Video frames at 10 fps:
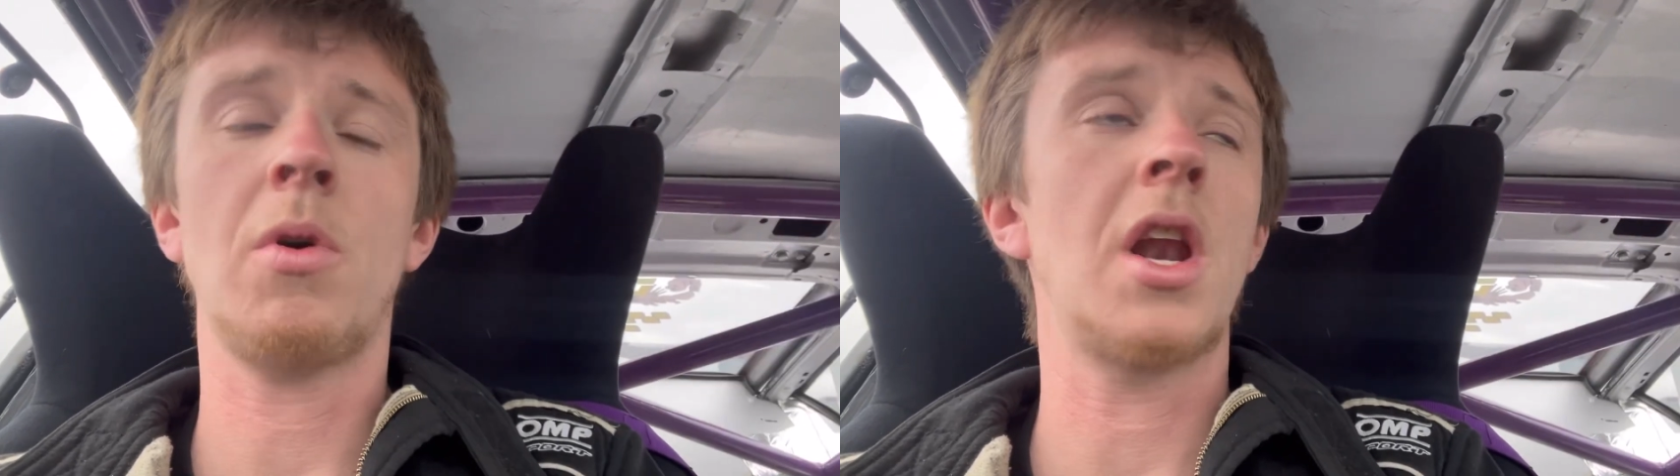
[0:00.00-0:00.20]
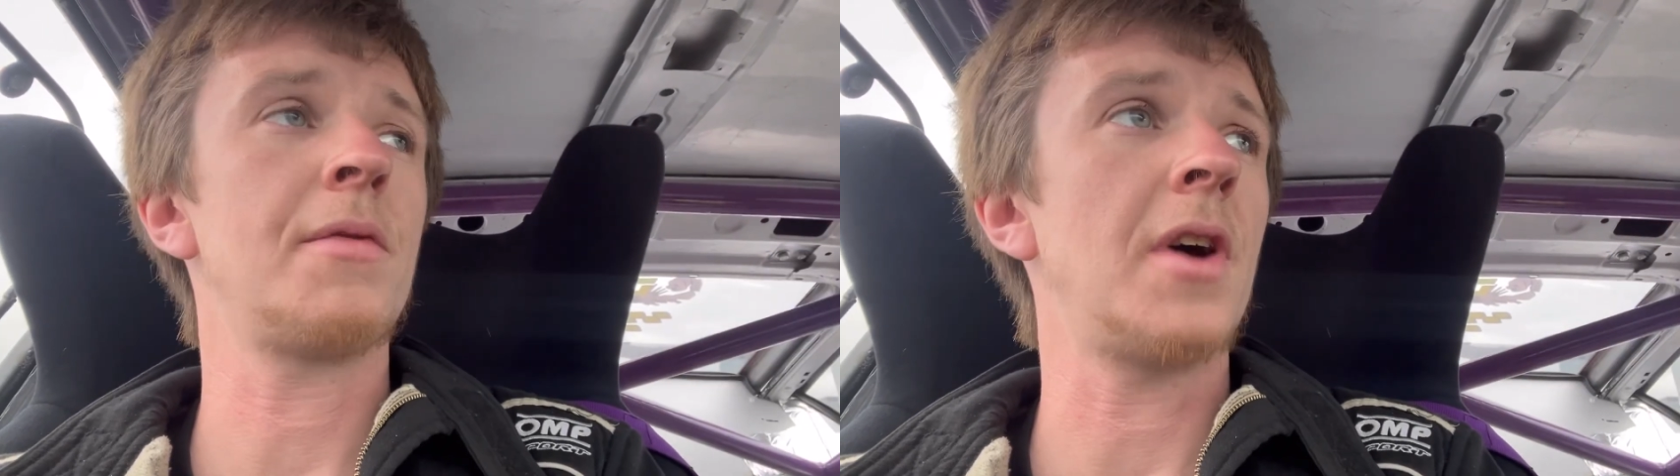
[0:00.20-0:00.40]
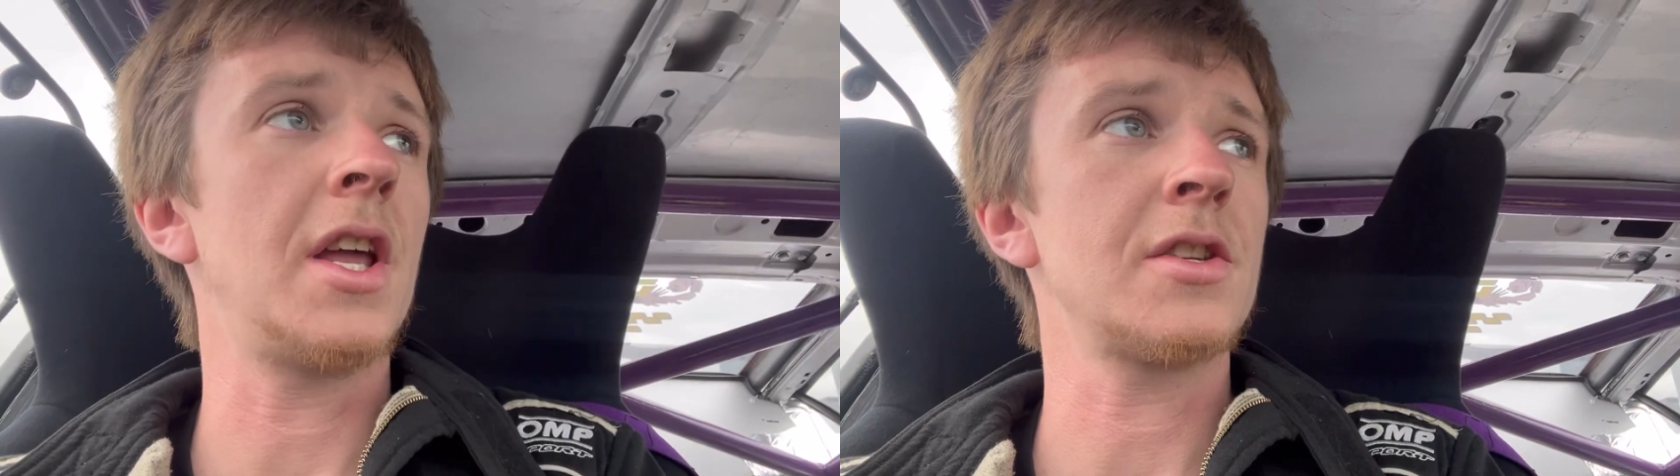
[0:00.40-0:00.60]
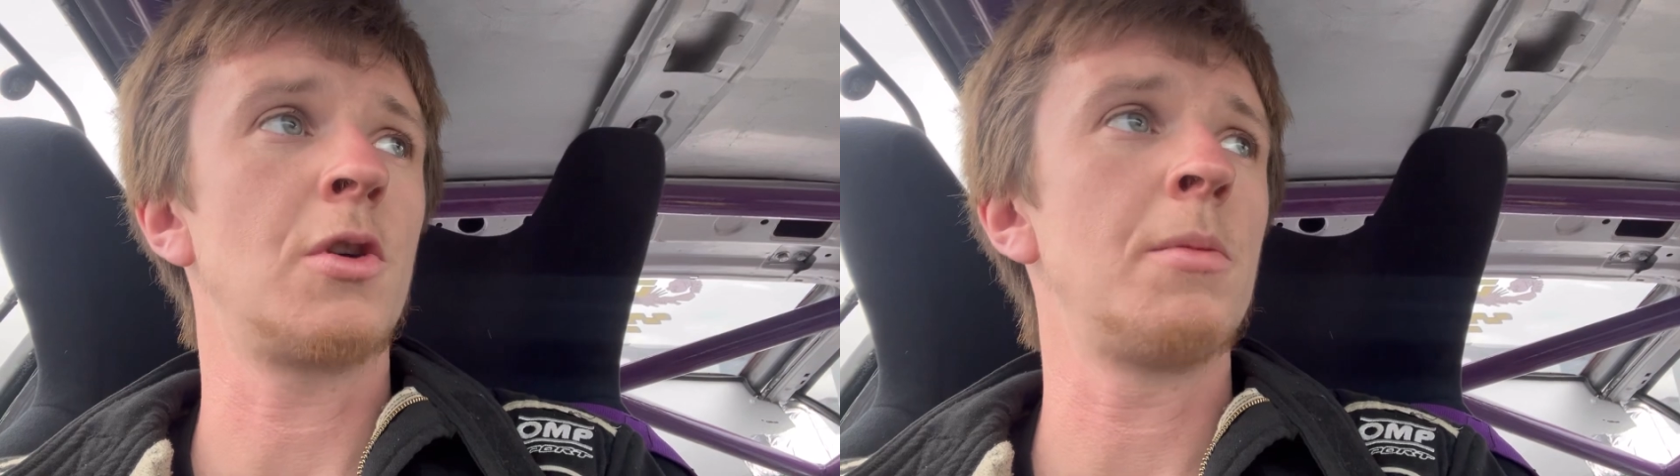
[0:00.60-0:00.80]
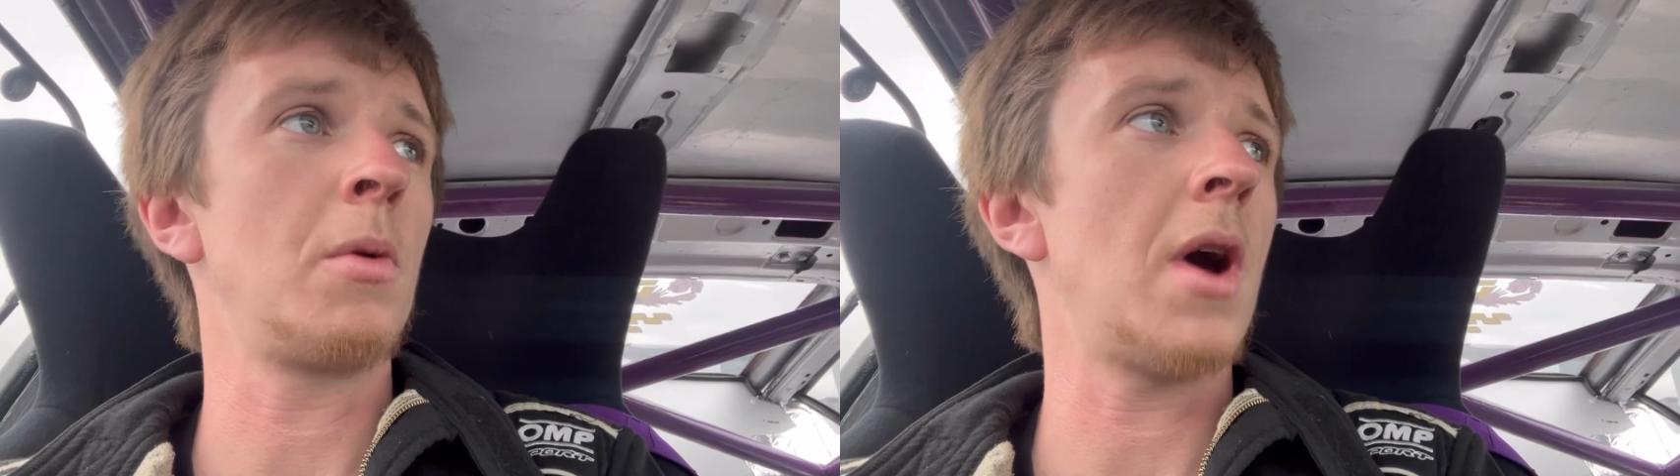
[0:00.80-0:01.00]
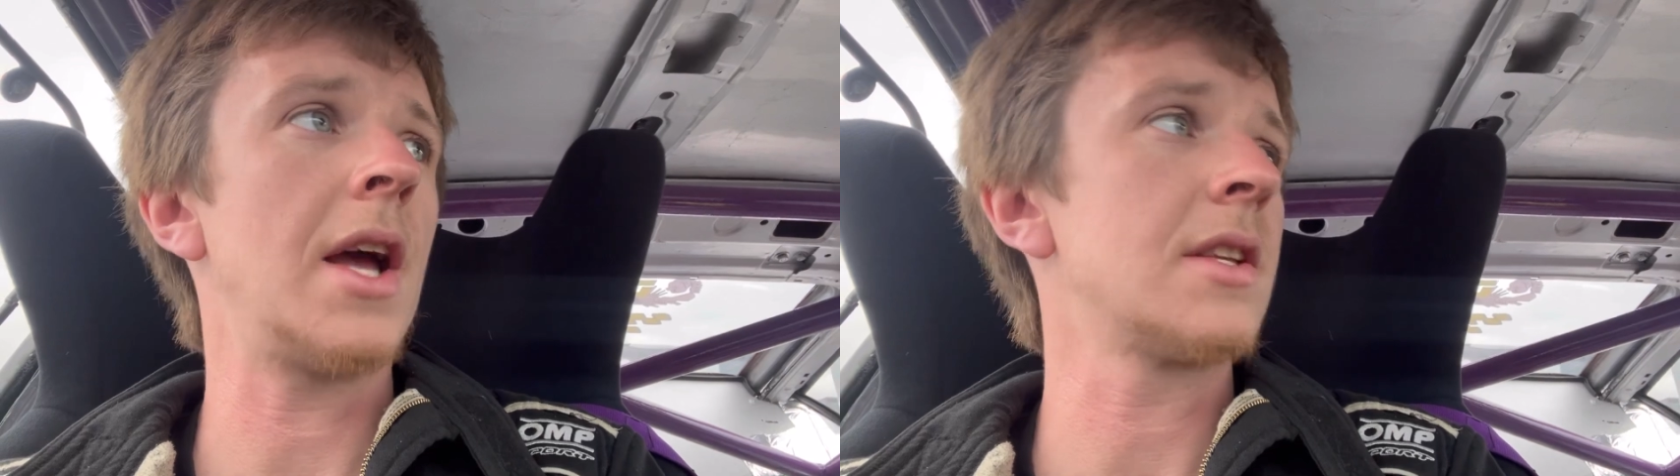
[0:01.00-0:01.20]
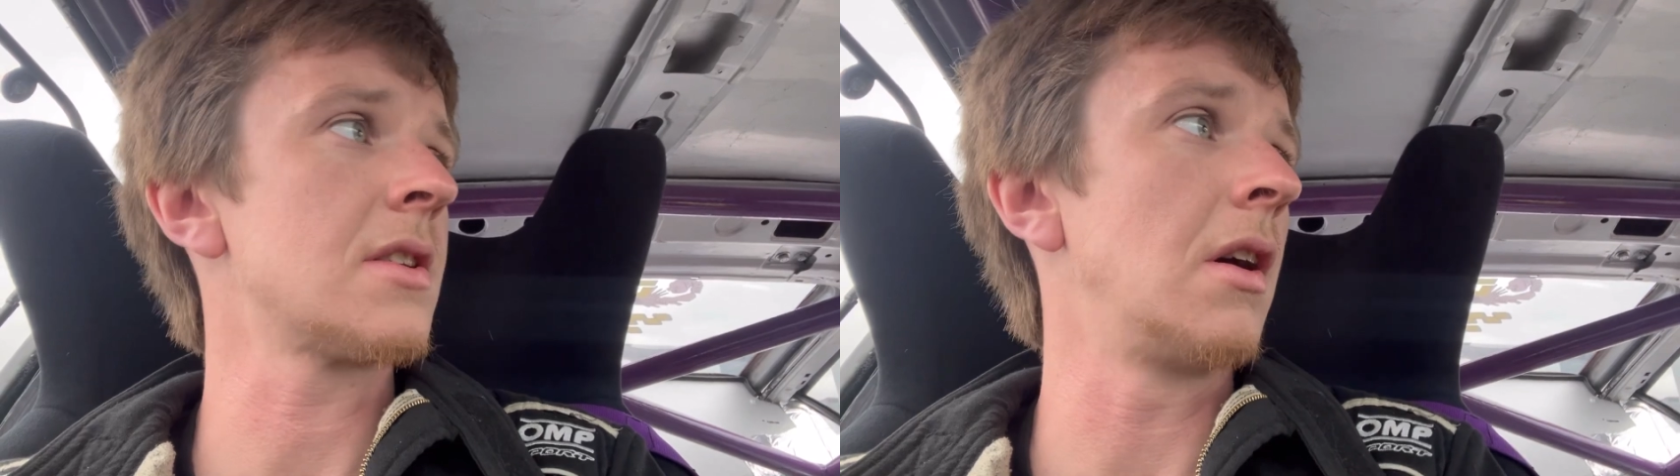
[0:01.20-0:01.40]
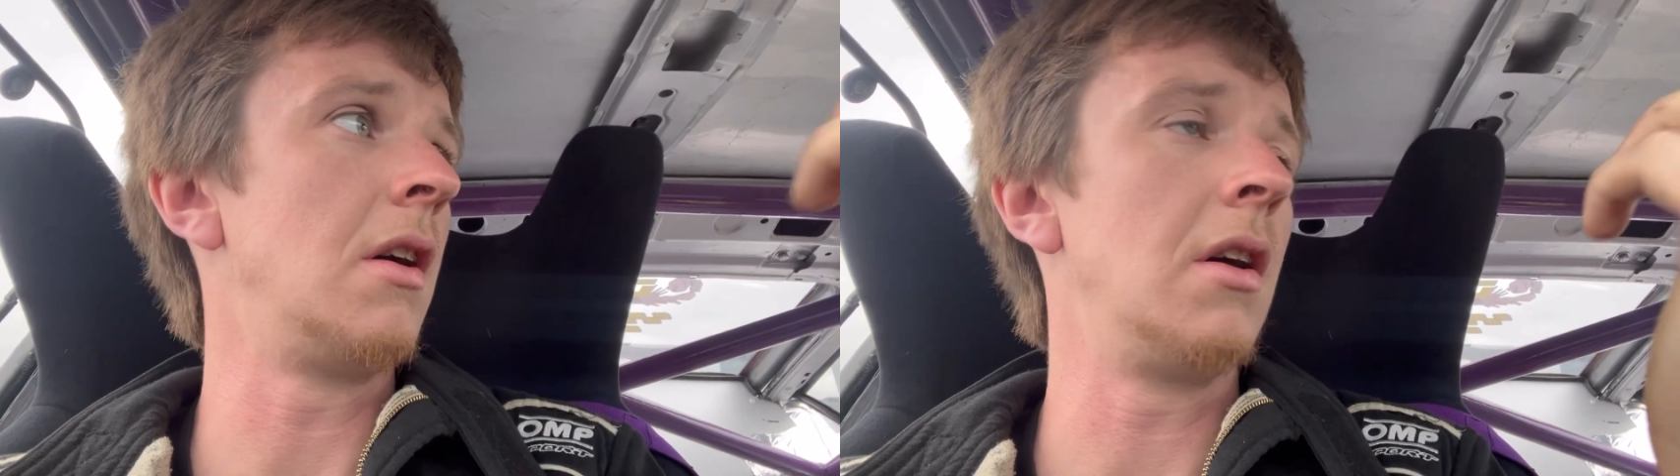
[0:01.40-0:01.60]
qualifying, it's going to be wet,
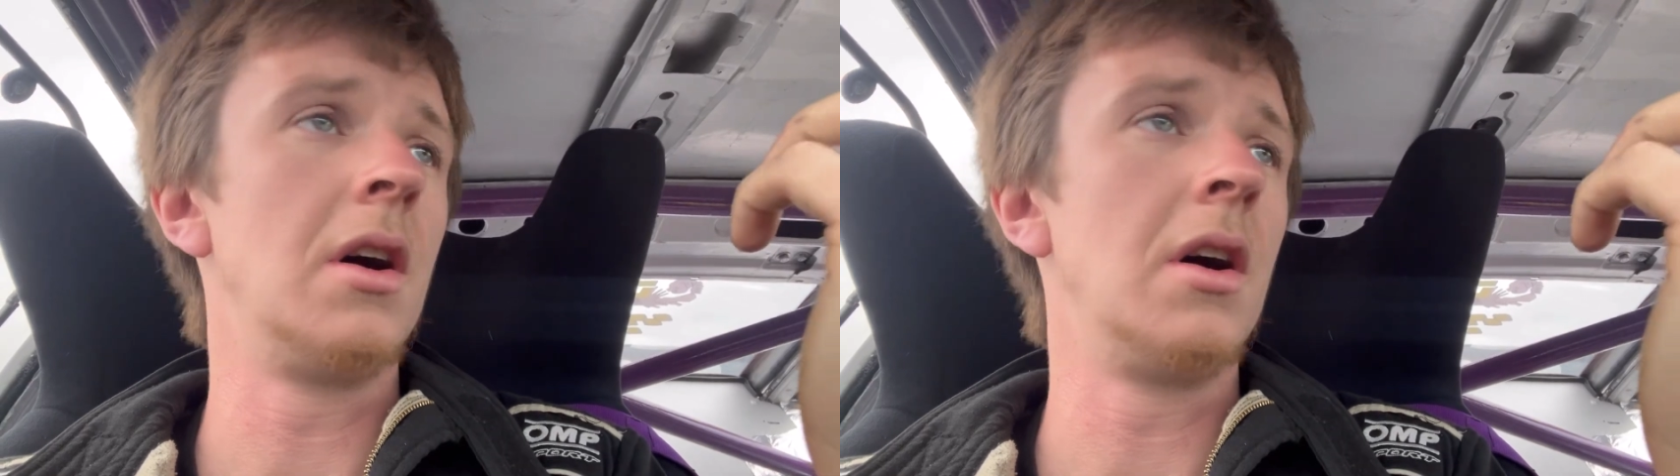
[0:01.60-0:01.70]
so